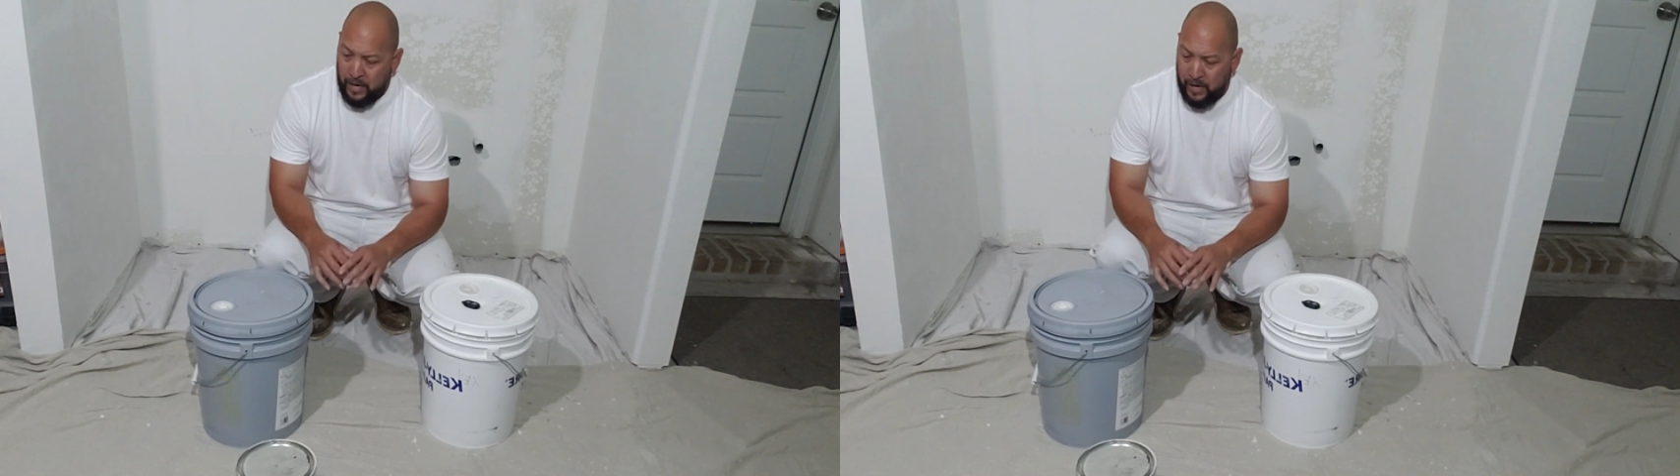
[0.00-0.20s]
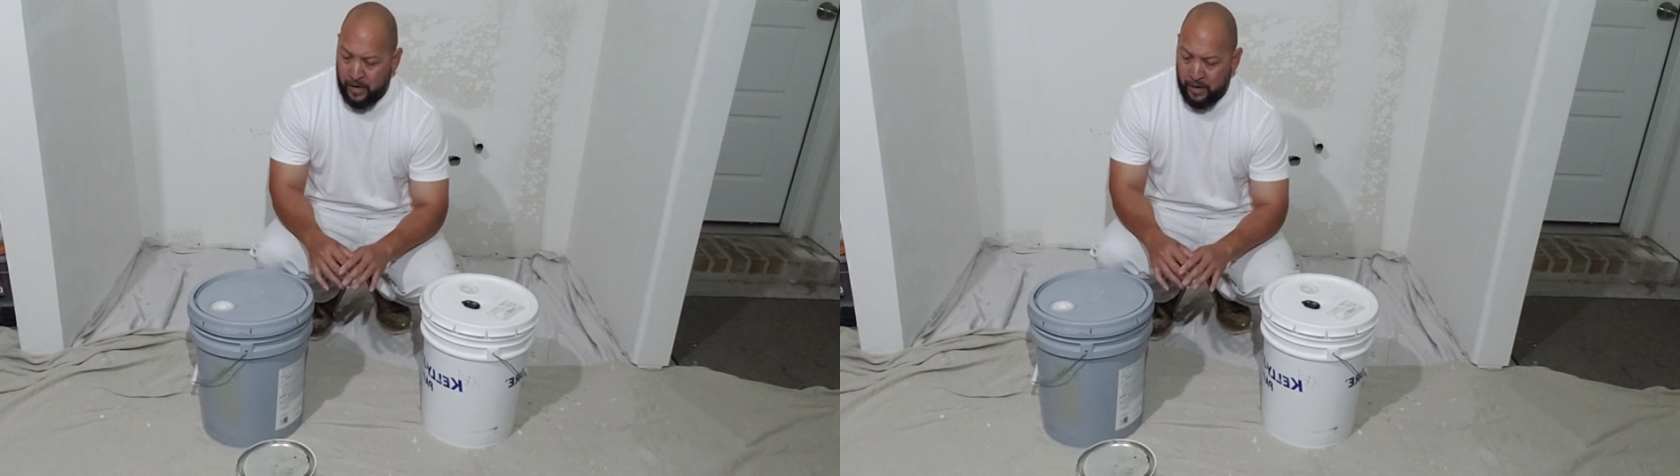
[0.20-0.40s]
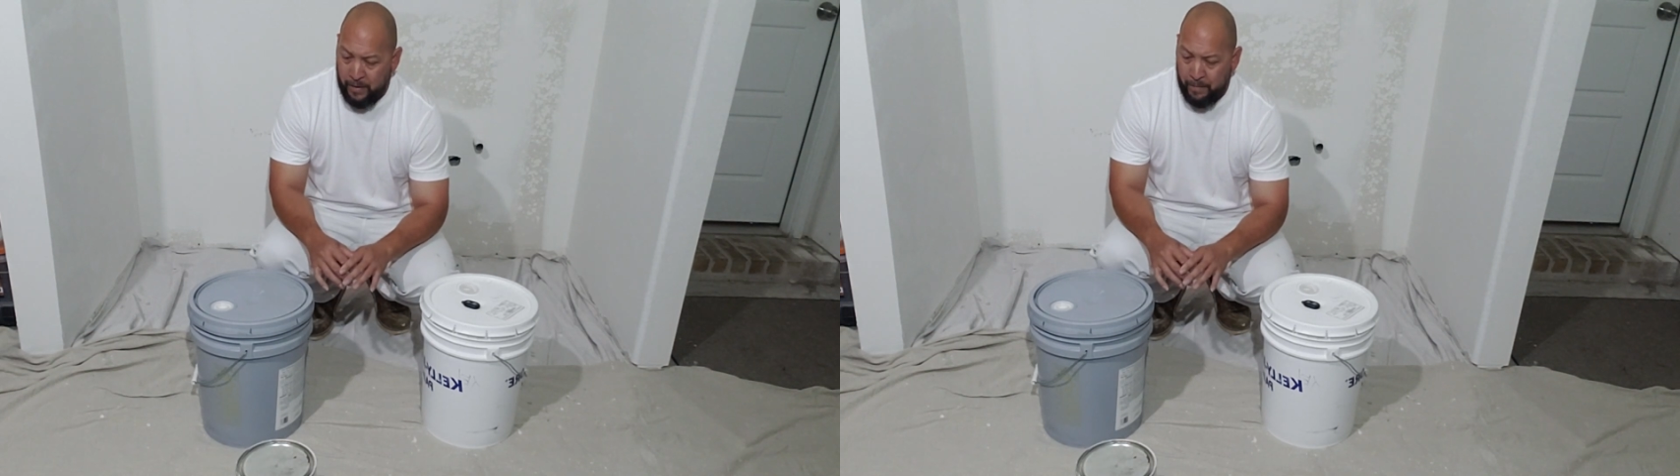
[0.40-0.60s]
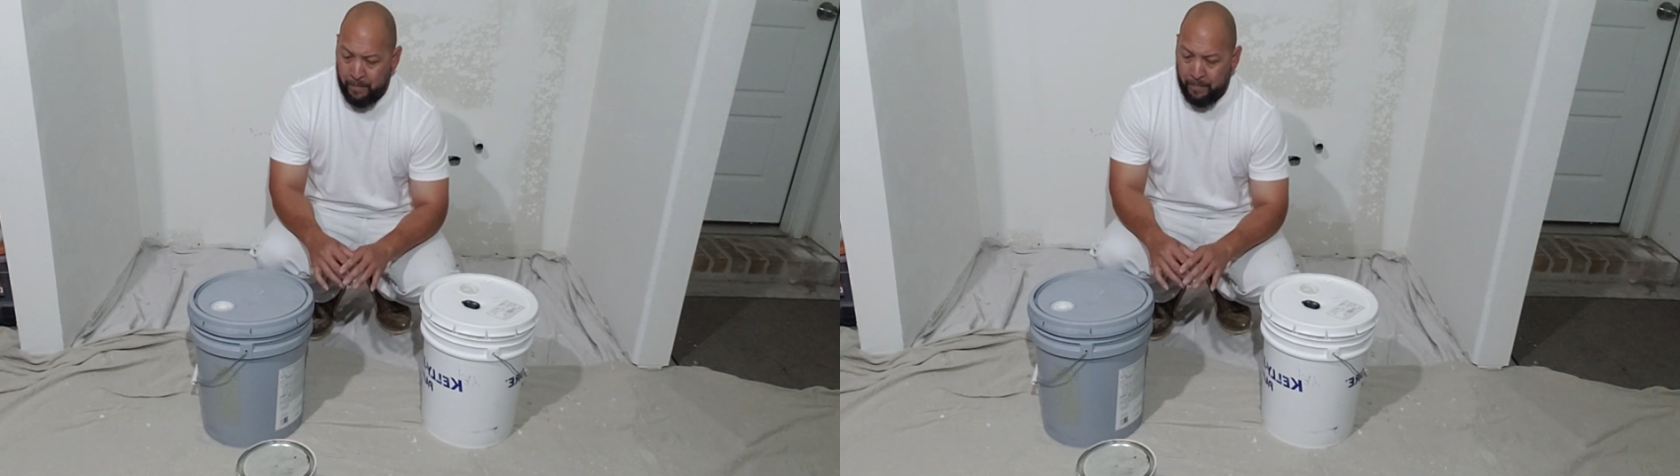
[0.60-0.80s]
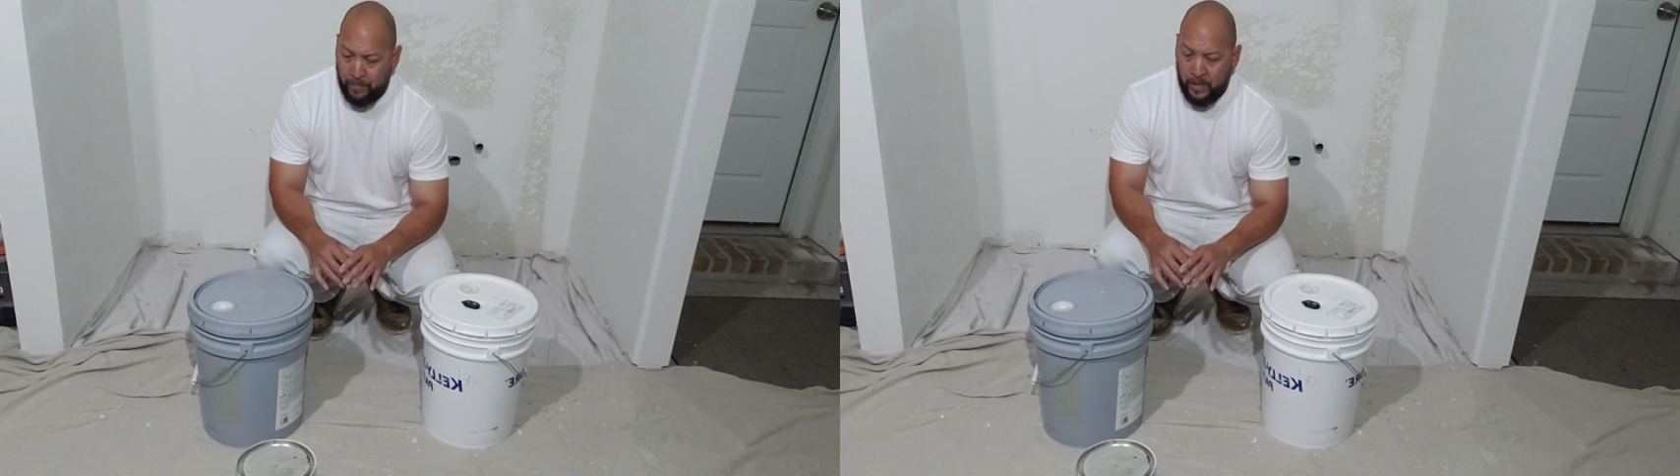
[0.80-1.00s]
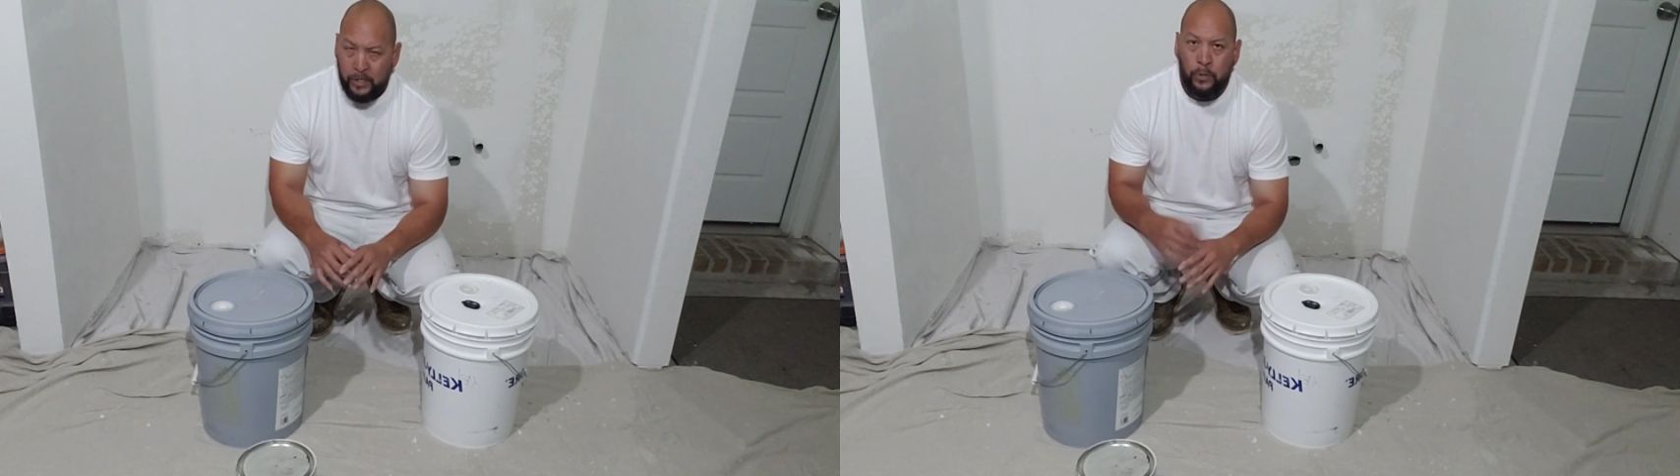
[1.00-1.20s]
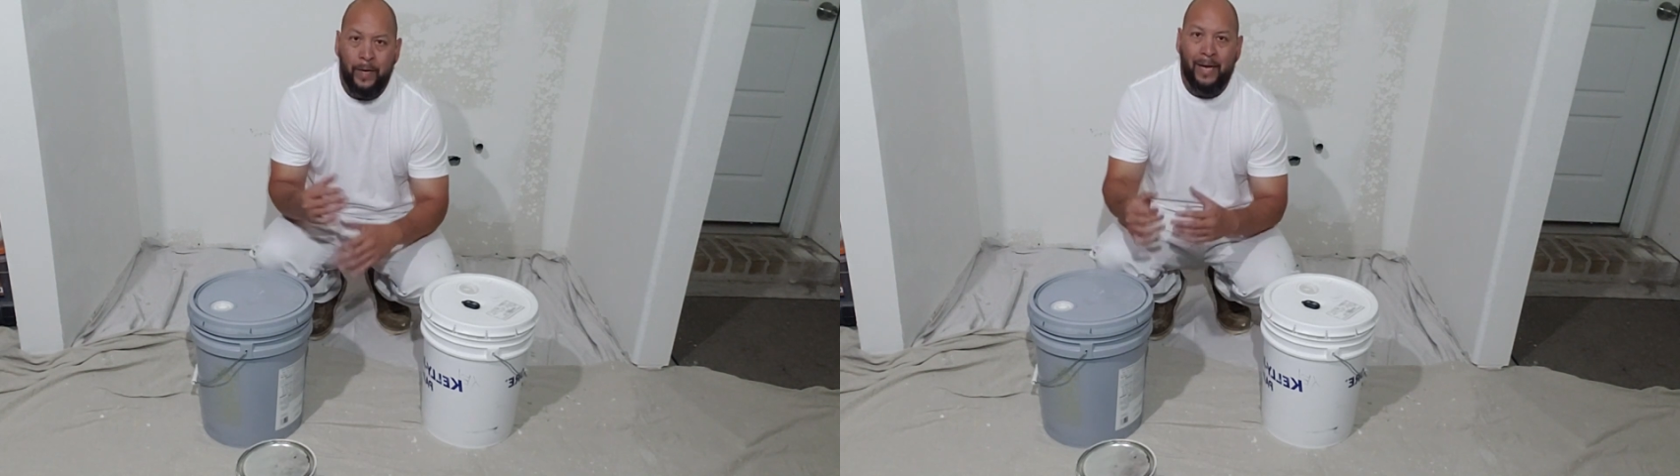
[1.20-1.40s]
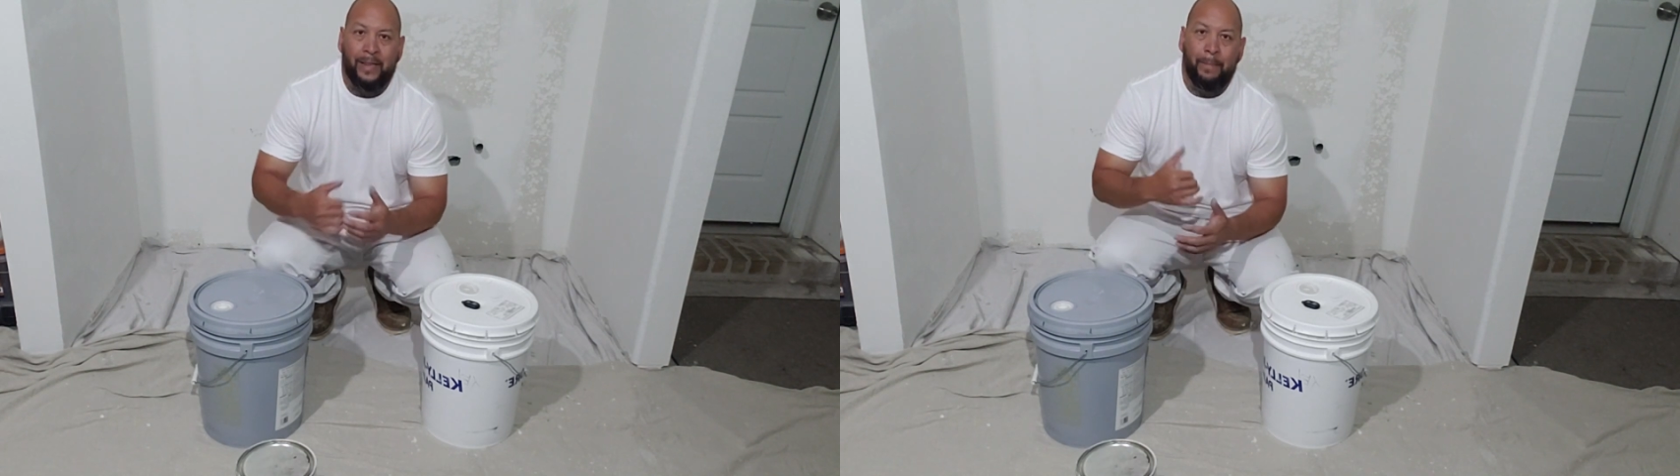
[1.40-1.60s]
So you
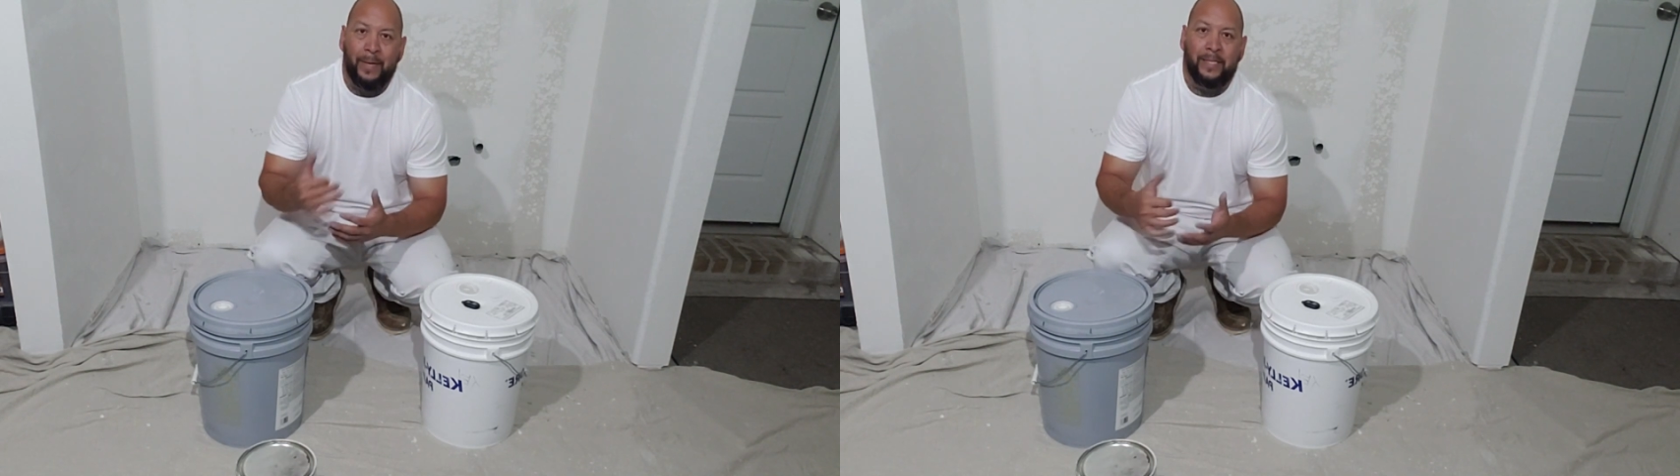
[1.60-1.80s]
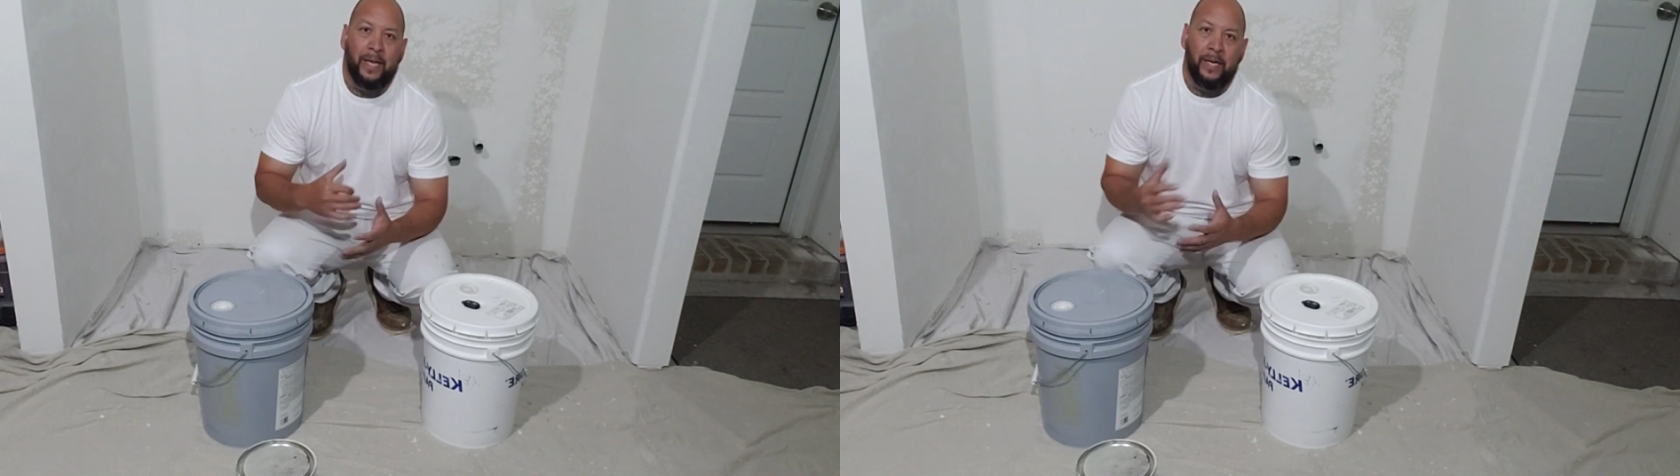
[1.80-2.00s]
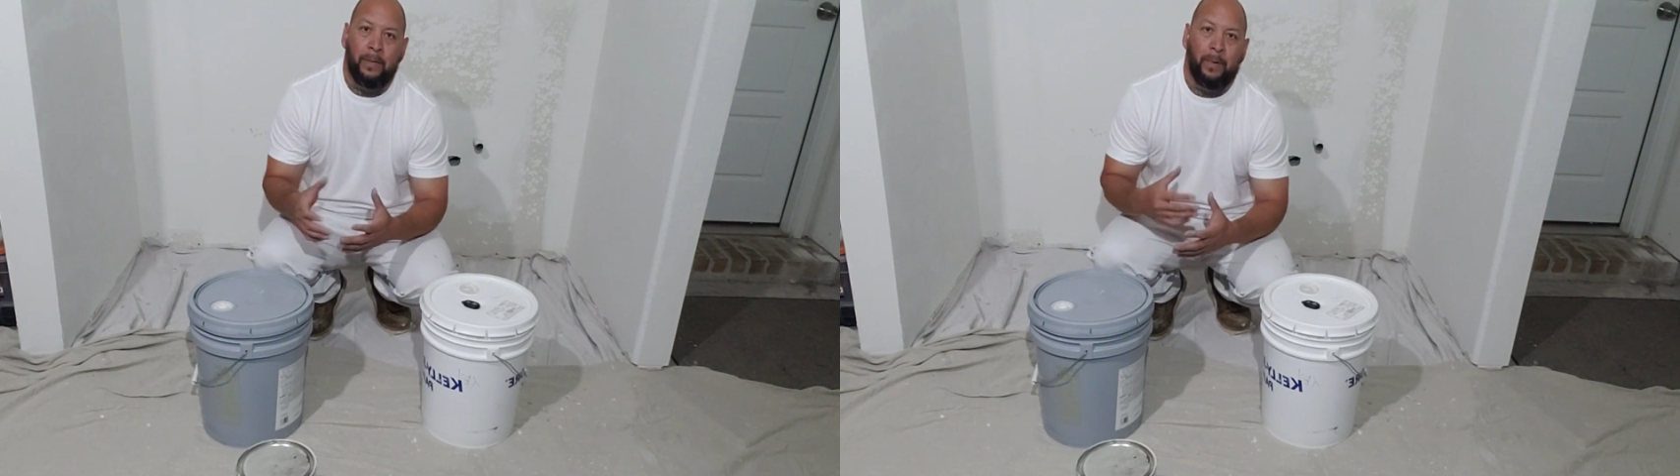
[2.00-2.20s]
have to mix that up,